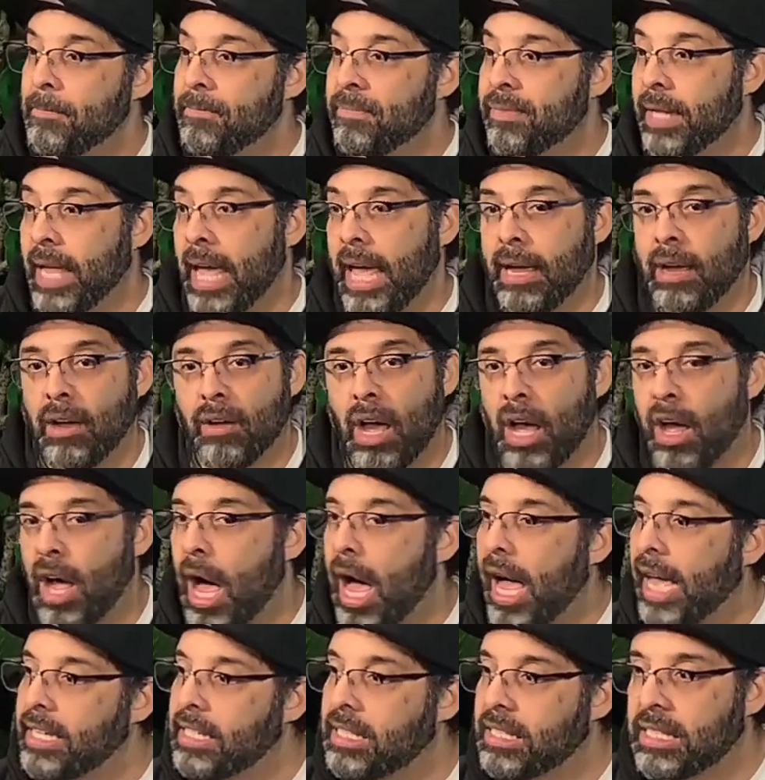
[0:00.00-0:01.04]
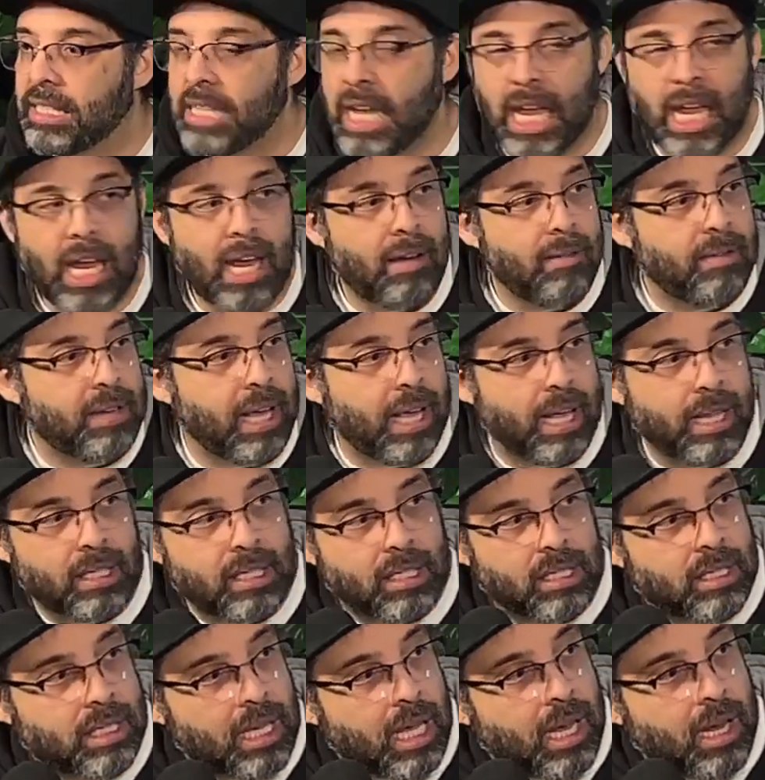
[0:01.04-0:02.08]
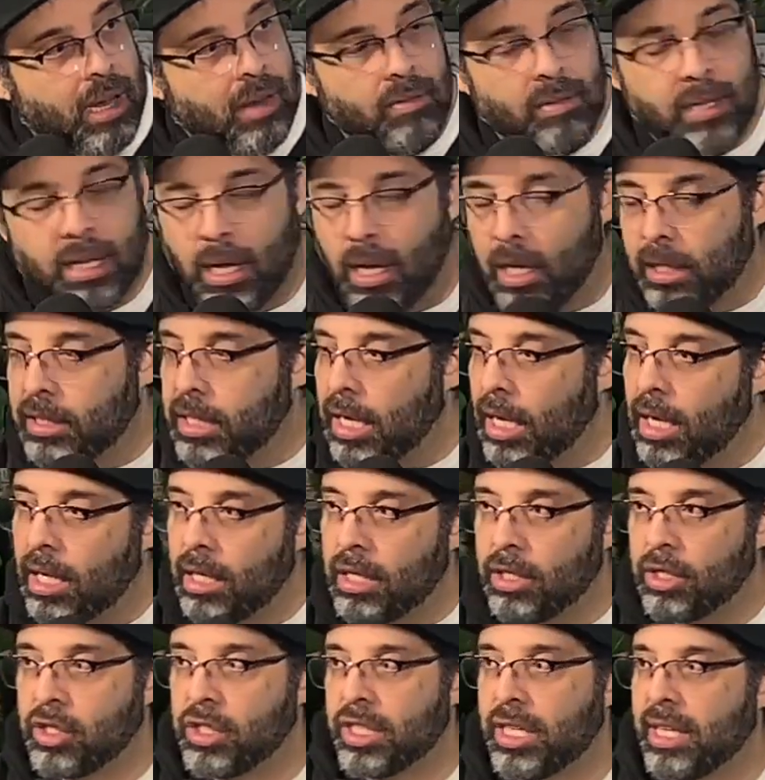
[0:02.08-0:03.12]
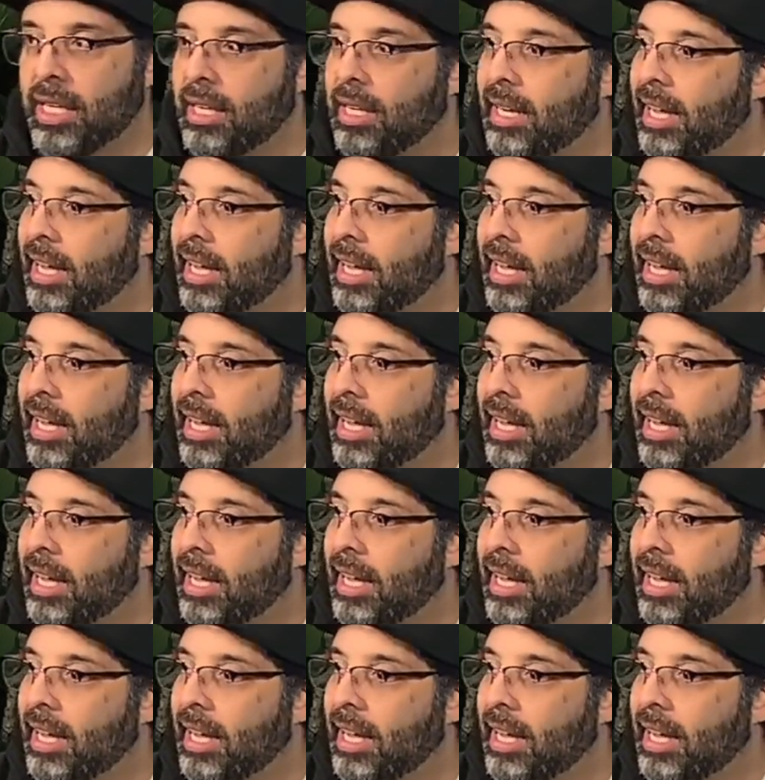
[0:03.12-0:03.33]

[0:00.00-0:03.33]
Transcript: Like, I saved a ton of shit,